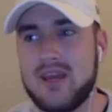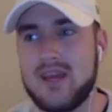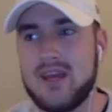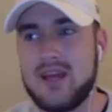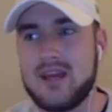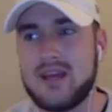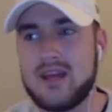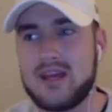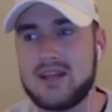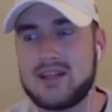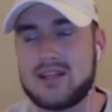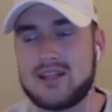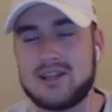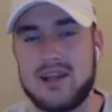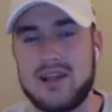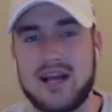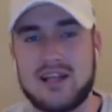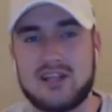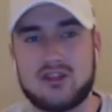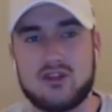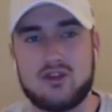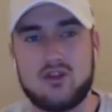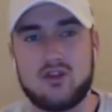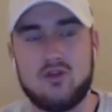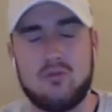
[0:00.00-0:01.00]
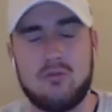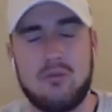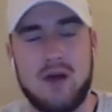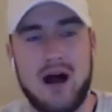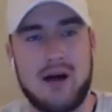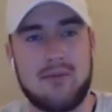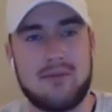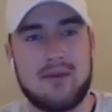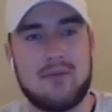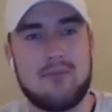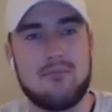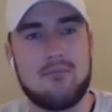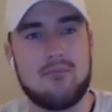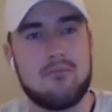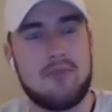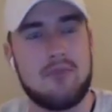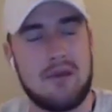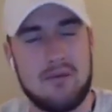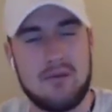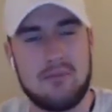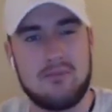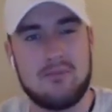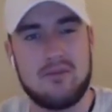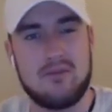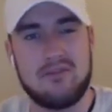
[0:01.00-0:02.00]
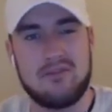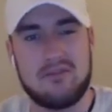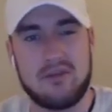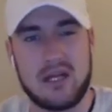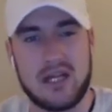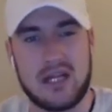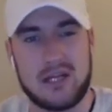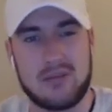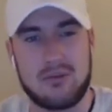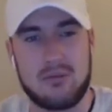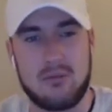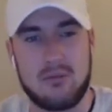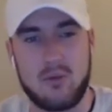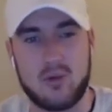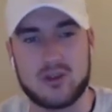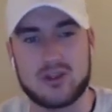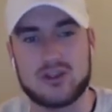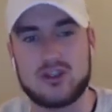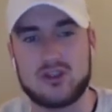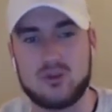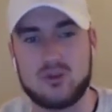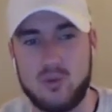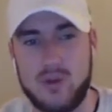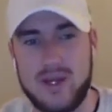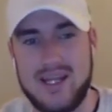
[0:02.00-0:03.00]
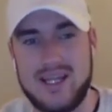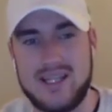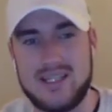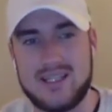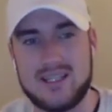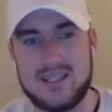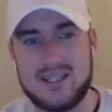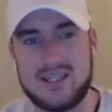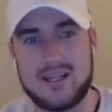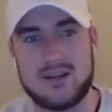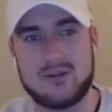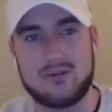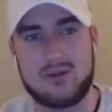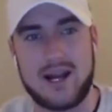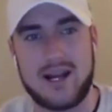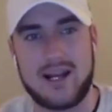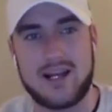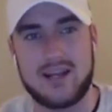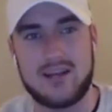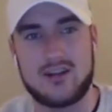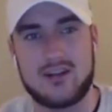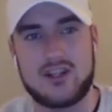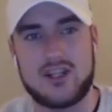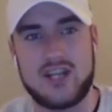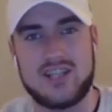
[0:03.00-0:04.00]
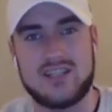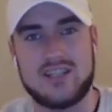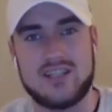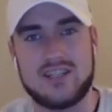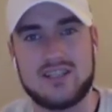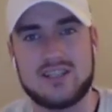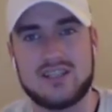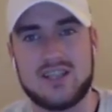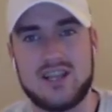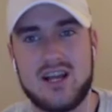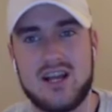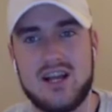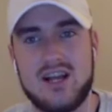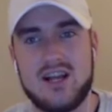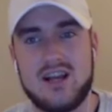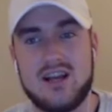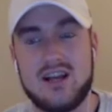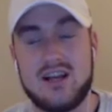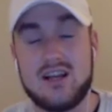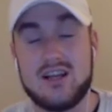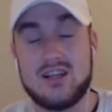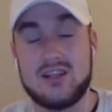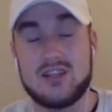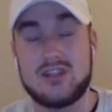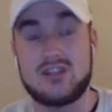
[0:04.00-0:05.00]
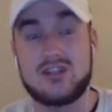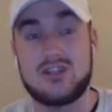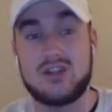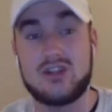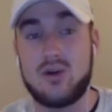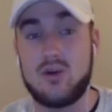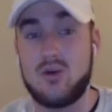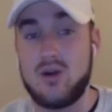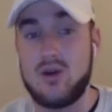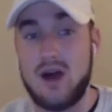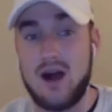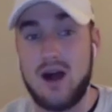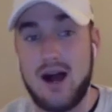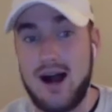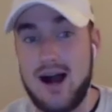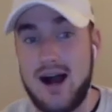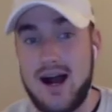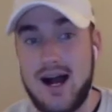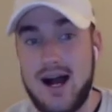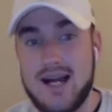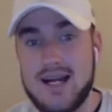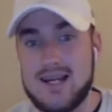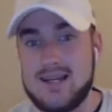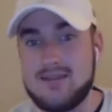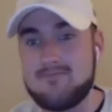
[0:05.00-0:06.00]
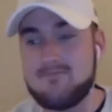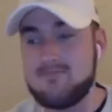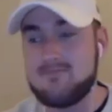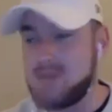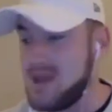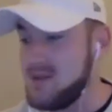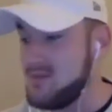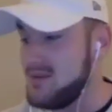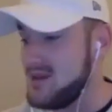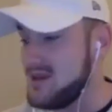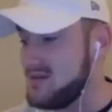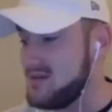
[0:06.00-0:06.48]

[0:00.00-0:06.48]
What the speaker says: It's less umami, maybe even a little bit more sweet than regular Cheez-Its. So I maybe